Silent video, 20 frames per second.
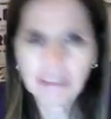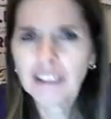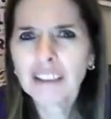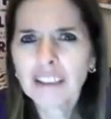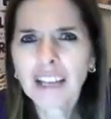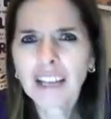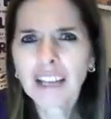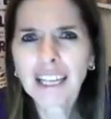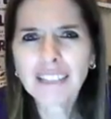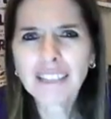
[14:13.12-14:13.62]

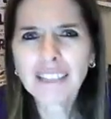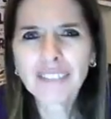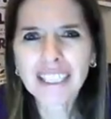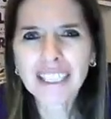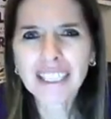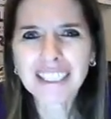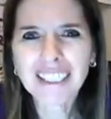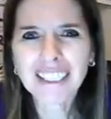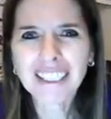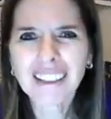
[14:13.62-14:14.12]
Kind of
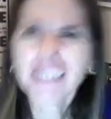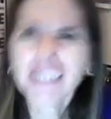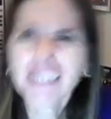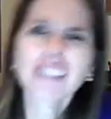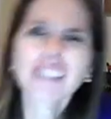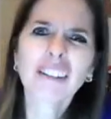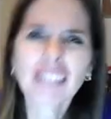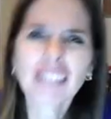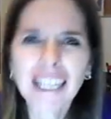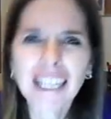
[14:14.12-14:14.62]
like they did in
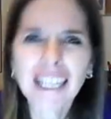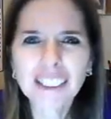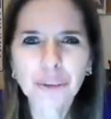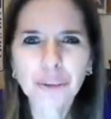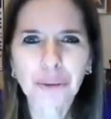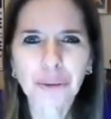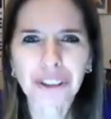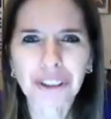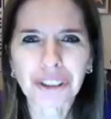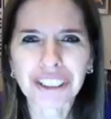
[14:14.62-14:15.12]
our last
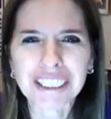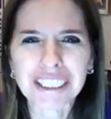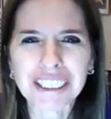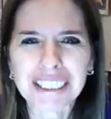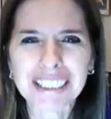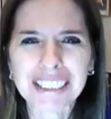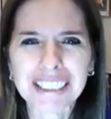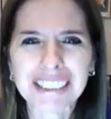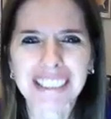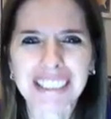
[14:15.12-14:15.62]
word,
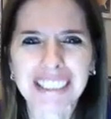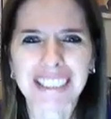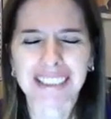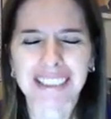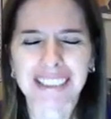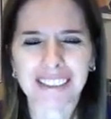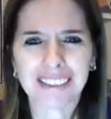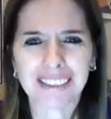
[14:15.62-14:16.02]
isn't it?